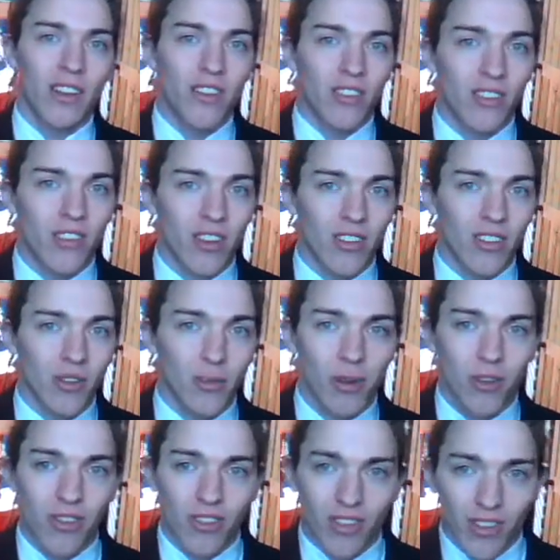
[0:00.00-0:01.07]
It's just the
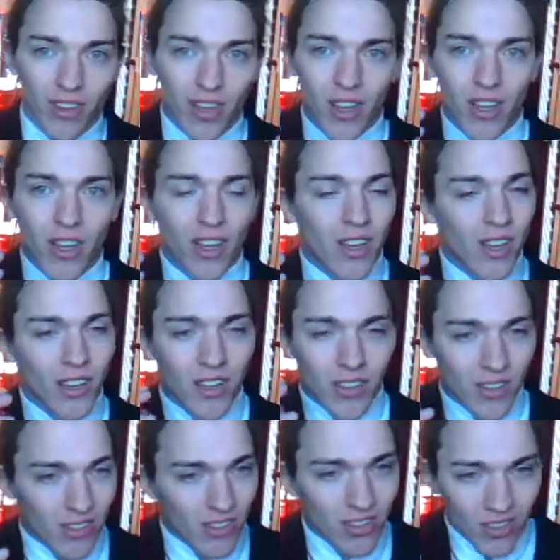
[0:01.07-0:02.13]
most
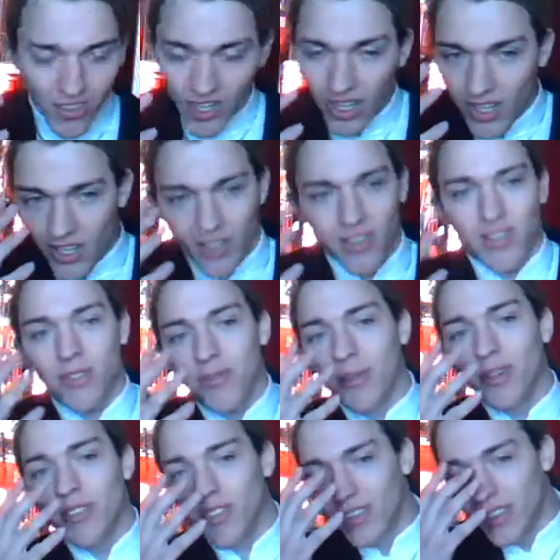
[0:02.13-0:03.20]

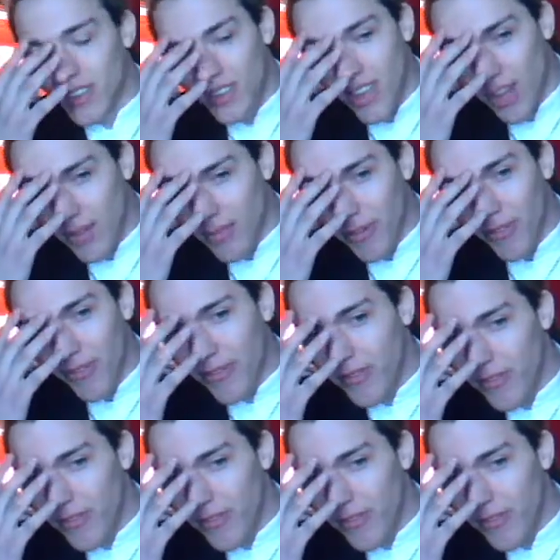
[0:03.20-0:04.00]
it